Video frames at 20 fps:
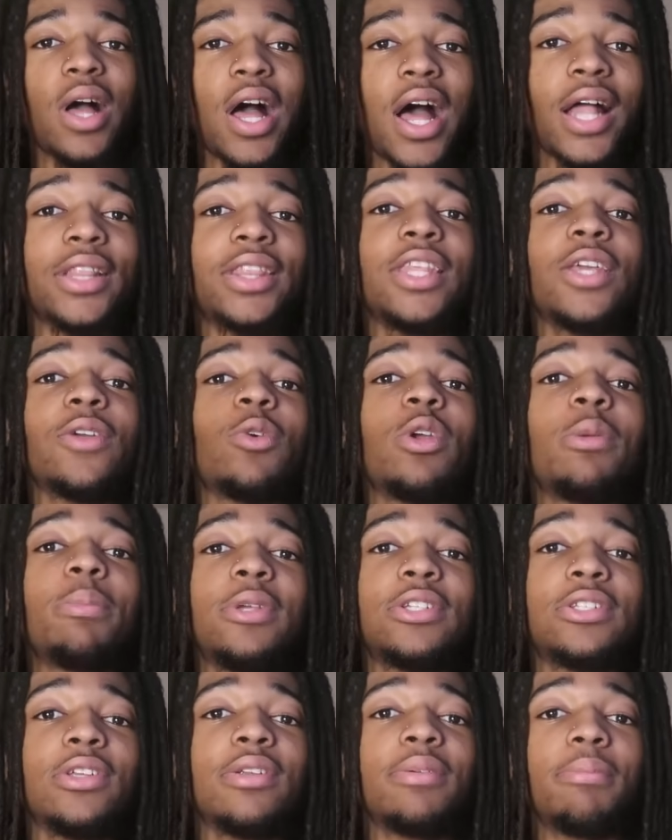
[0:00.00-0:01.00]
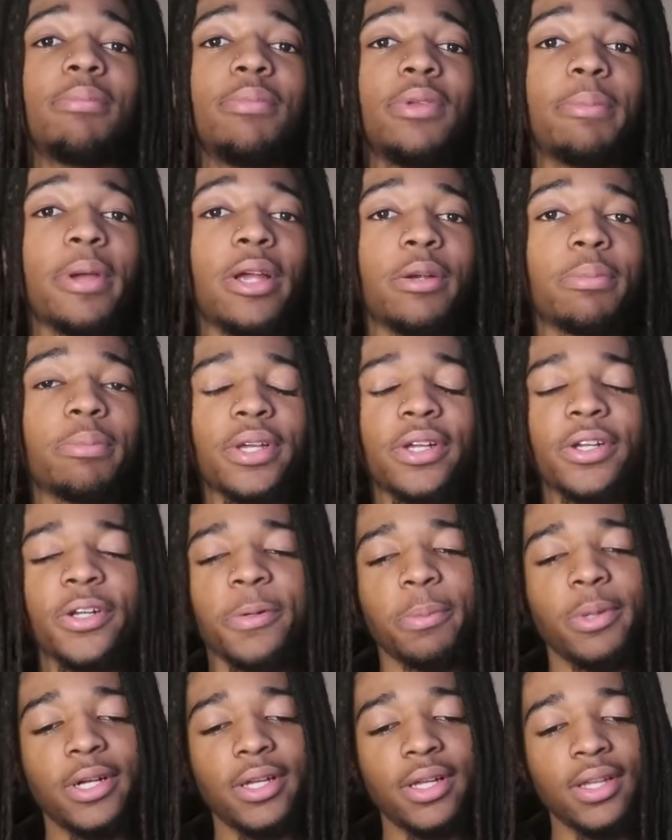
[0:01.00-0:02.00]
I think Wimby's the better player,
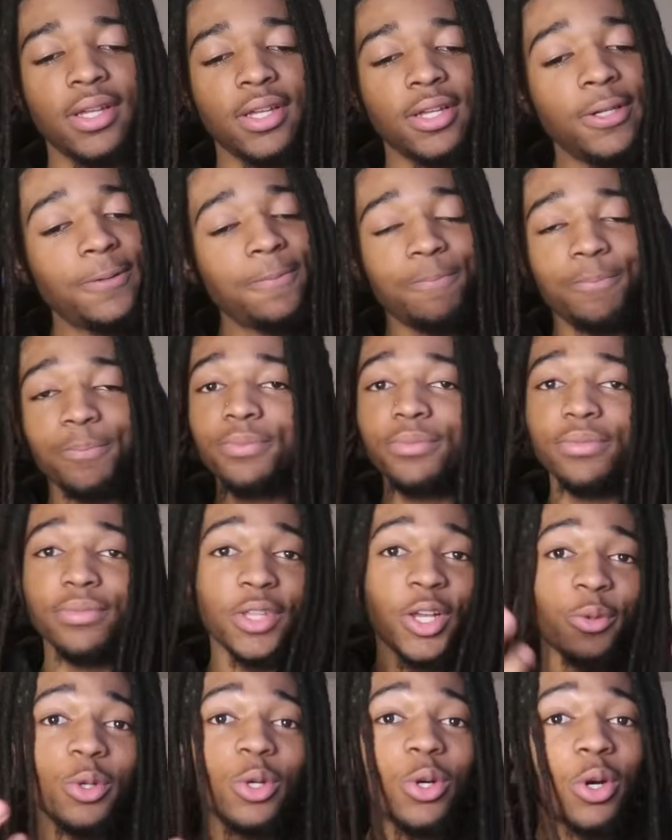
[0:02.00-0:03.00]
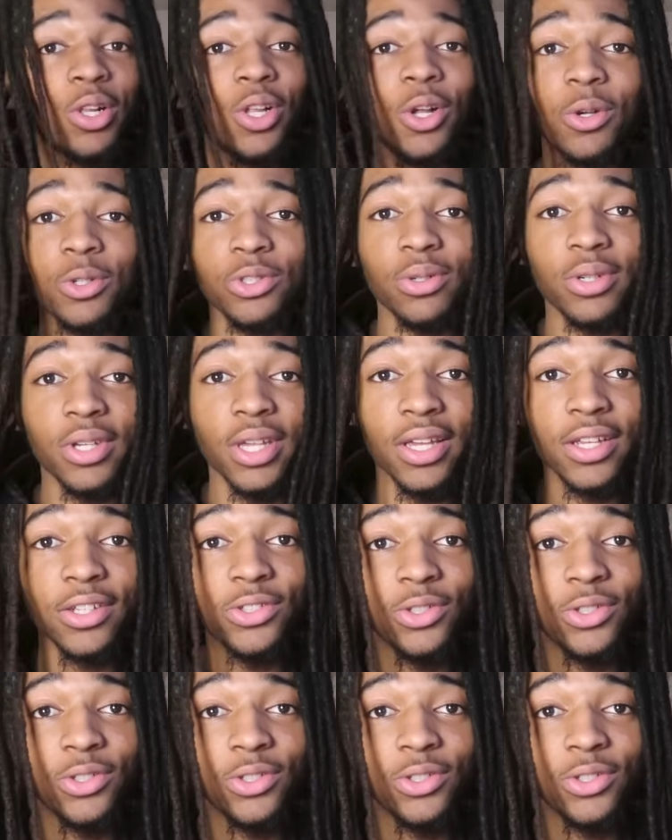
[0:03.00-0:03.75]
but they're real close, okay?